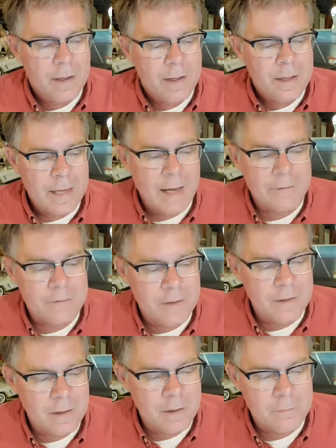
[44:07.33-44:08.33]
Yeah,
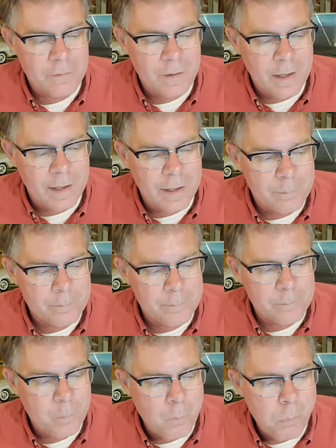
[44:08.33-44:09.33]
Steve.
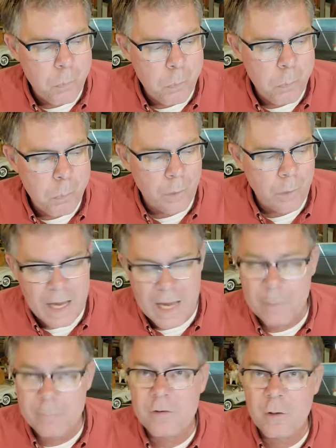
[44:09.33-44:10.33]
Um,
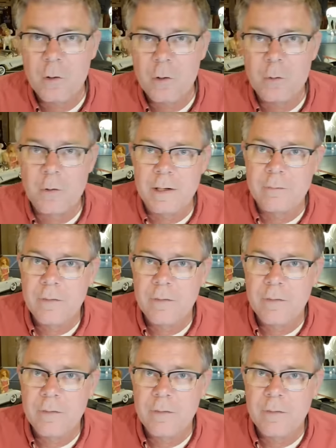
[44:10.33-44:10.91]
absolutely.